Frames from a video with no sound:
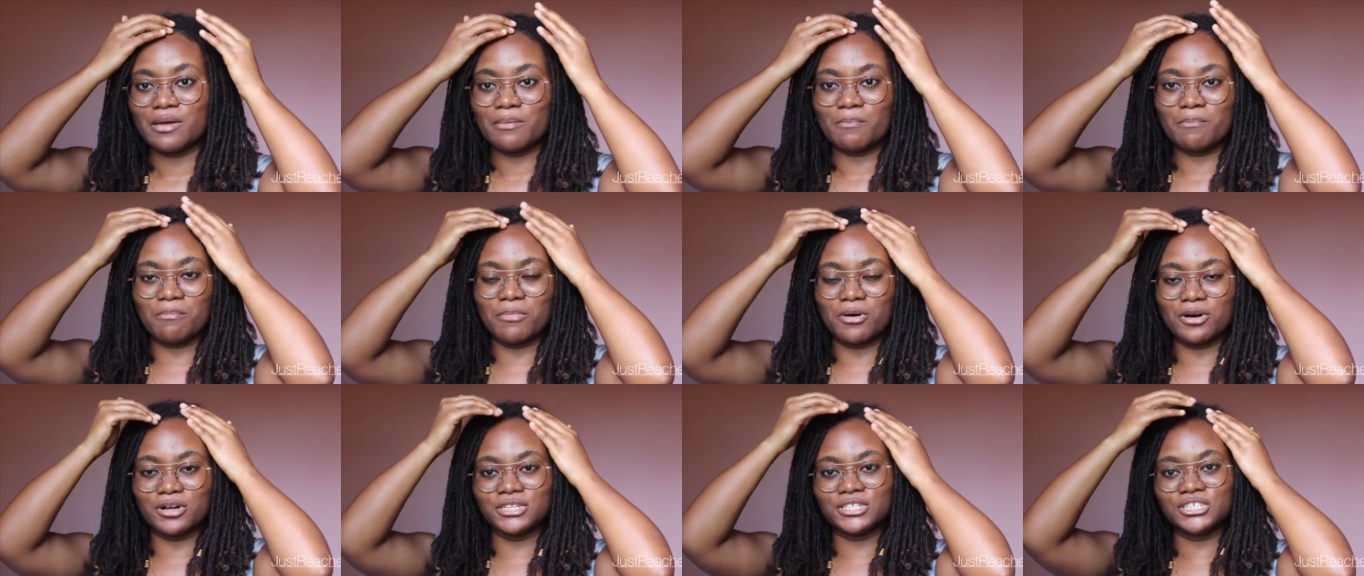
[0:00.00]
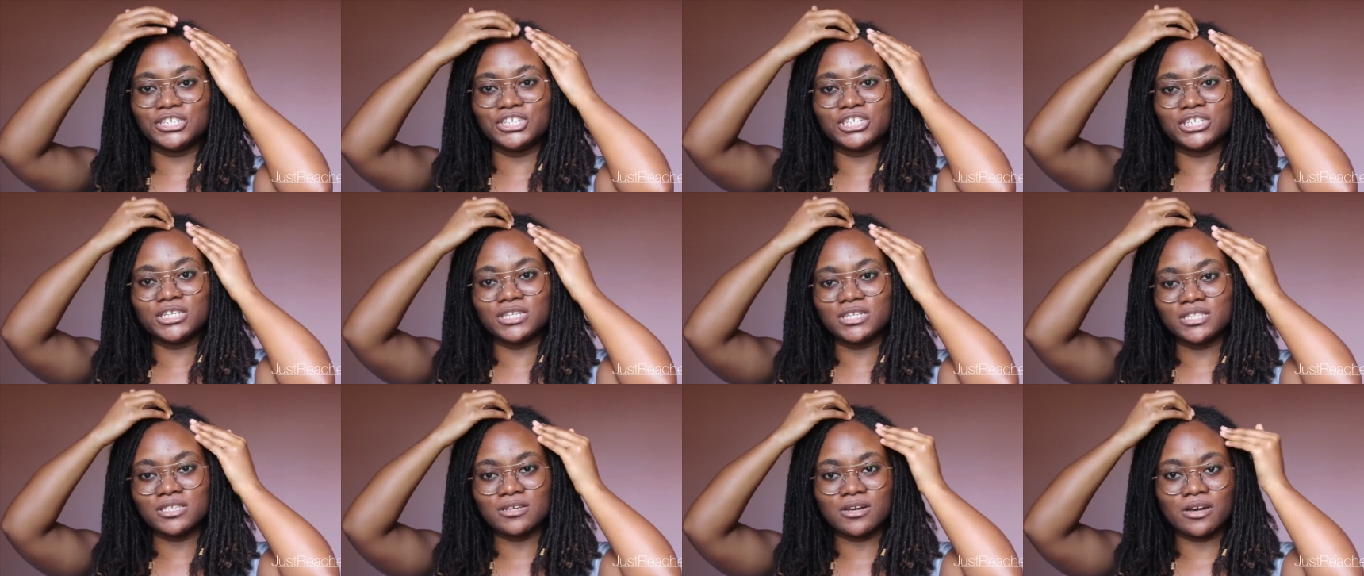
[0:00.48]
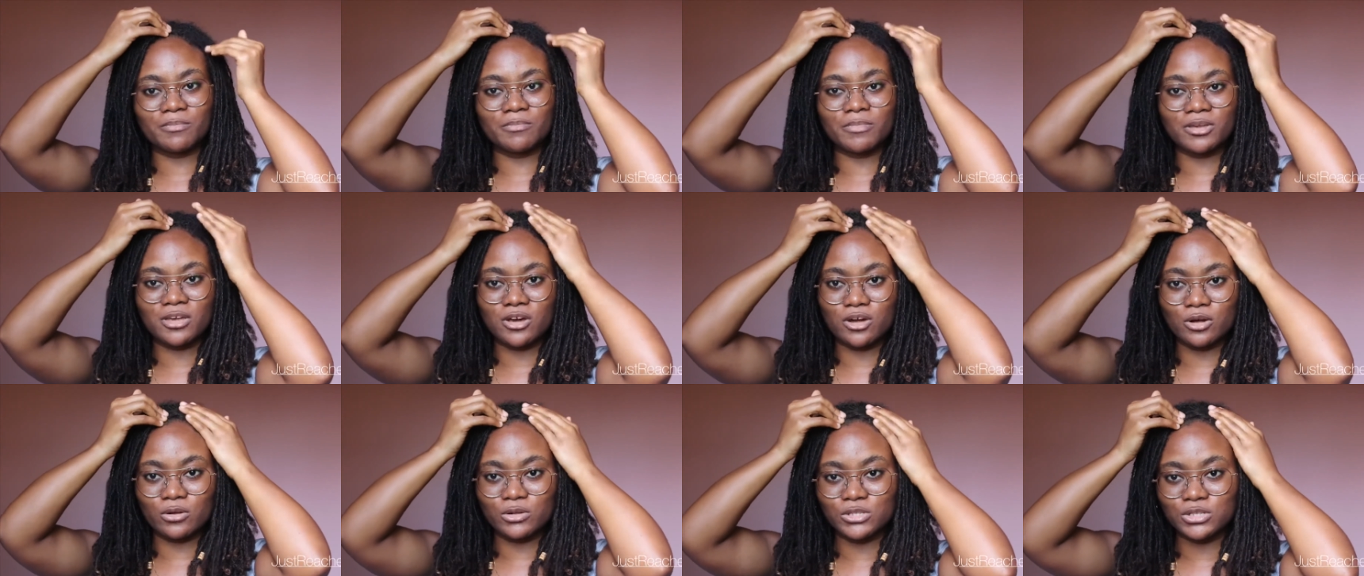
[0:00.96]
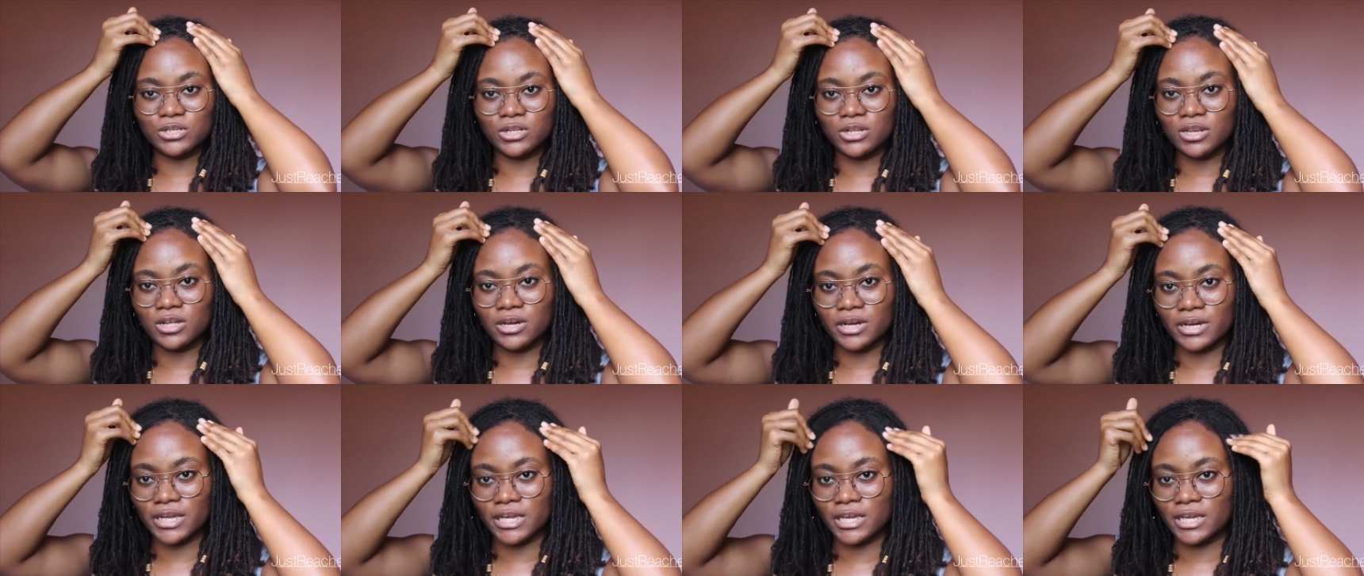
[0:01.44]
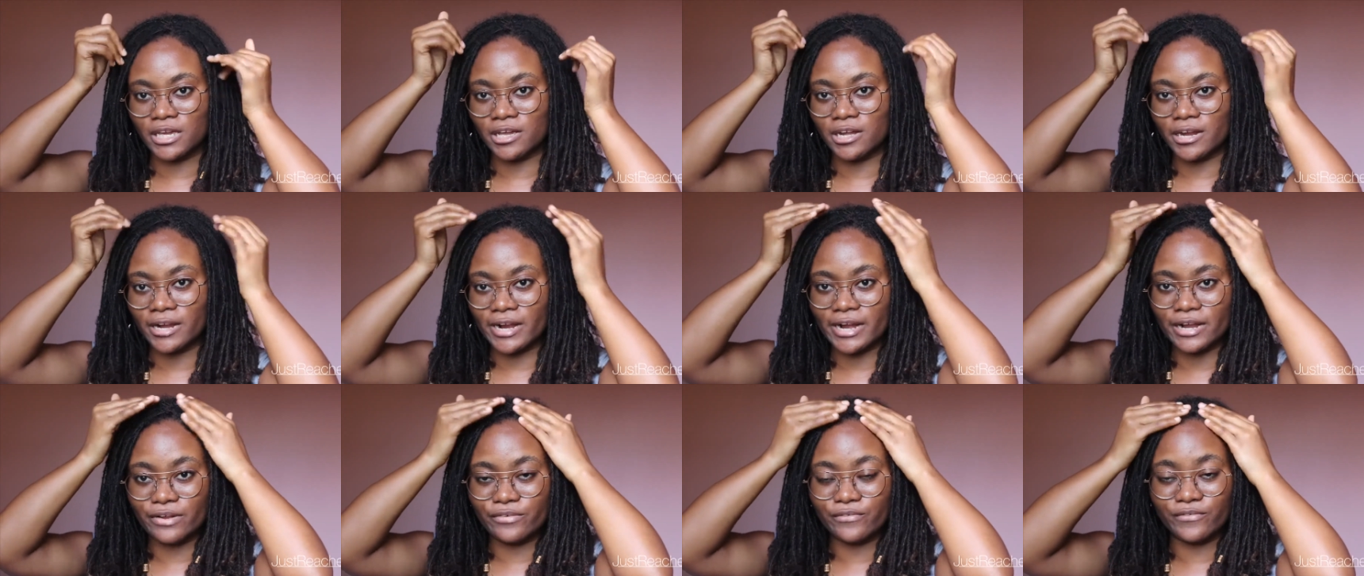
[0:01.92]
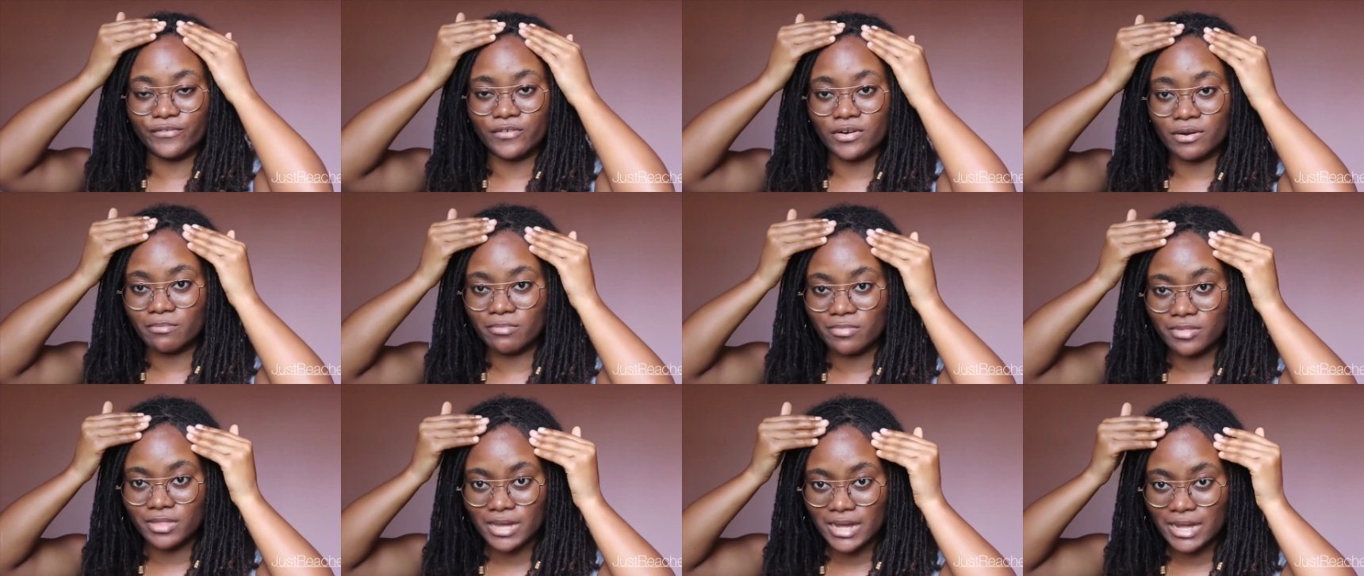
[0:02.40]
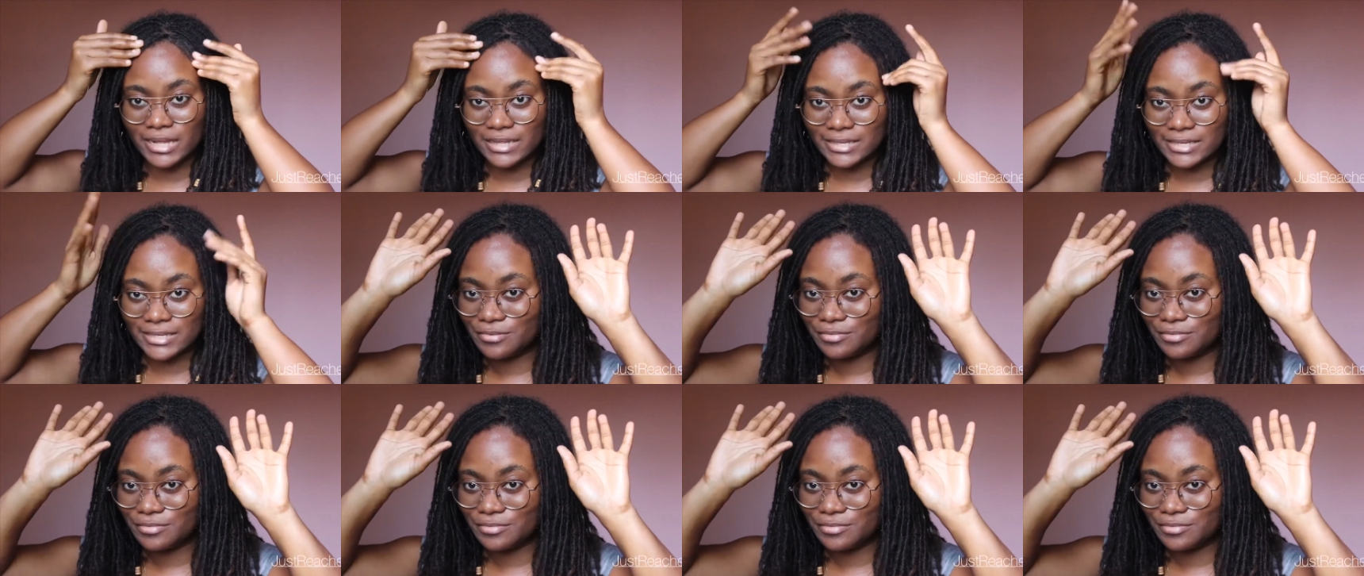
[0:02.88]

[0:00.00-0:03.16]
but she taught me how to lock hair, and from that,